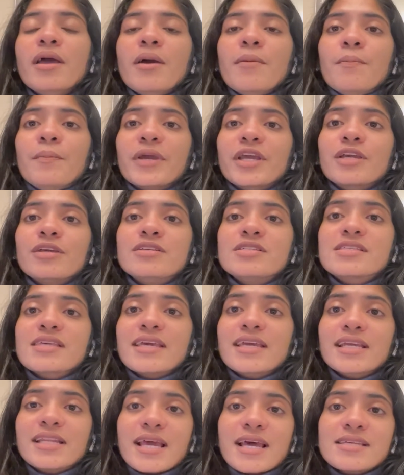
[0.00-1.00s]
because
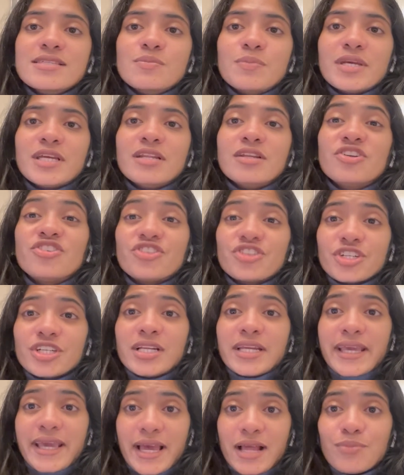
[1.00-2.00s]
it has been
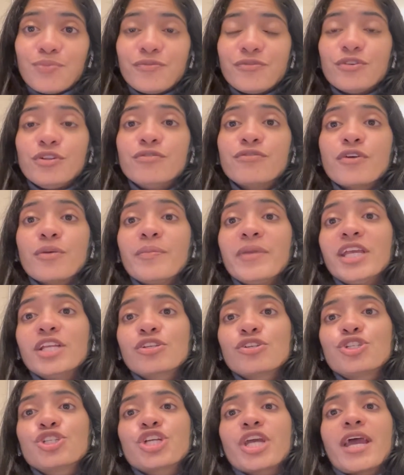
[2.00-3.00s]
really helpful for me
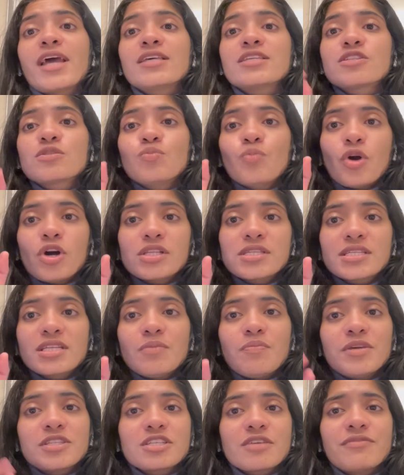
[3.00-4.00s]
to share small
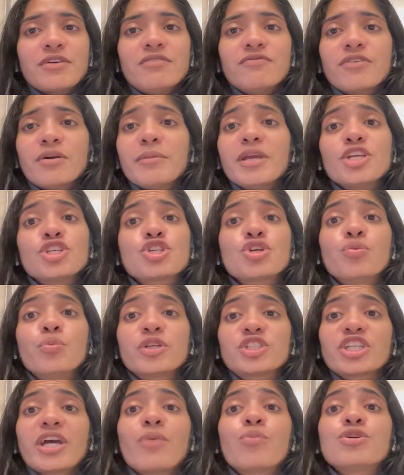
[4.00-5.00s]
snippets of information
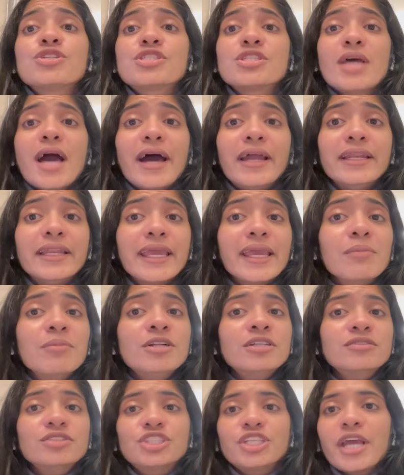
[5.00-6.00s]
which I was unable
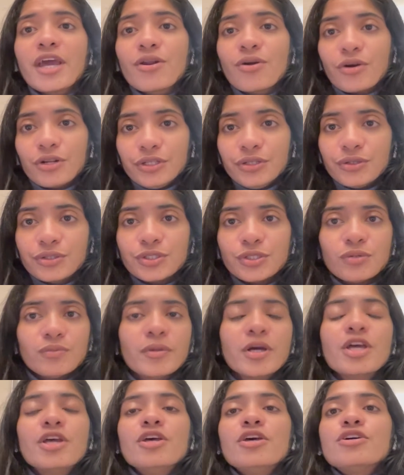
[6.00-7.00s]
to share on YouTube.
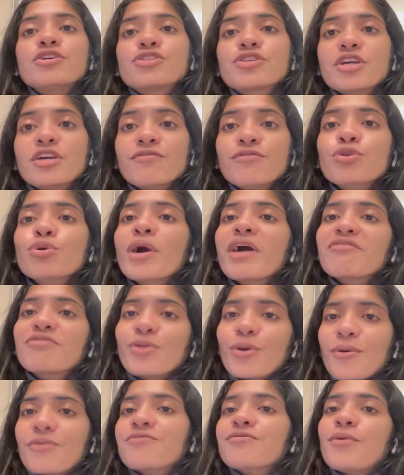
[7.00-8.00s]
So if you have
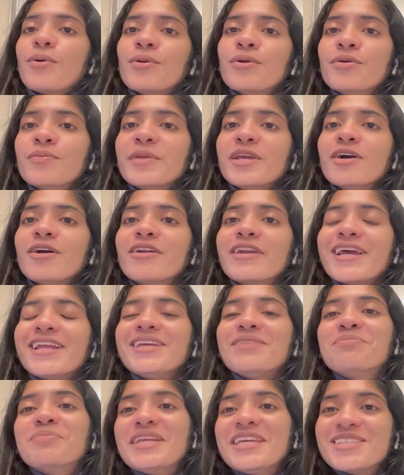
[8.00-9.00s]
not followed me
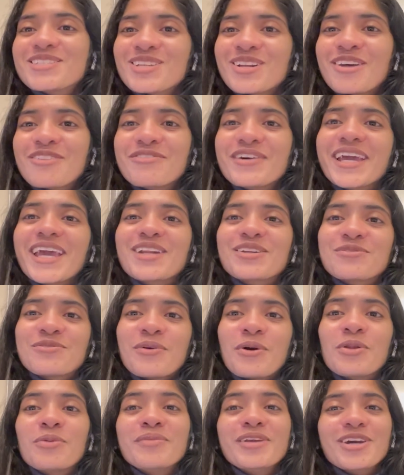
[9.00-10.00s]
already, please do not forget to
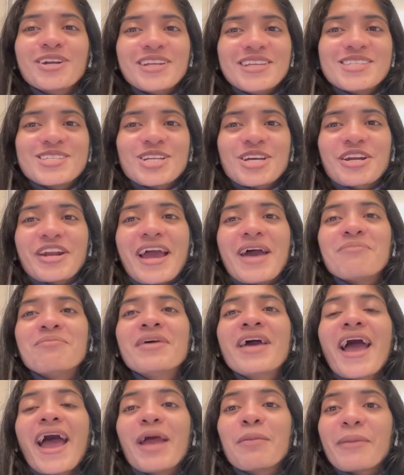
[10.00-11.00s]
follow me on Instagram,
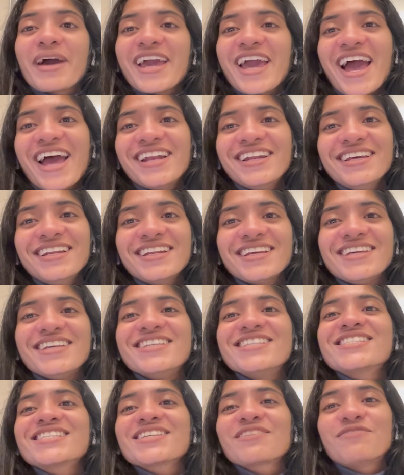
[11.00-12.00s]
and my handle
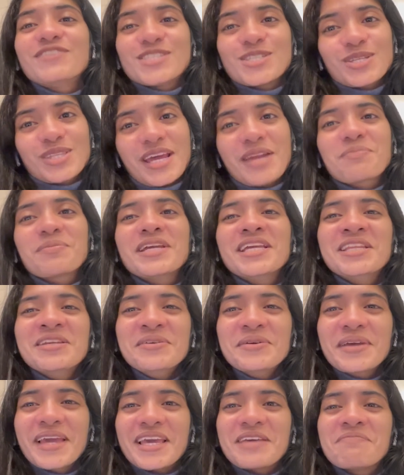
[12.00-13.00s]
is Physiotherapy in
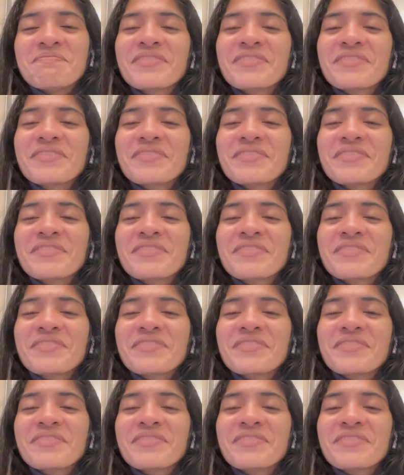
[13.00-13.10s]
UK.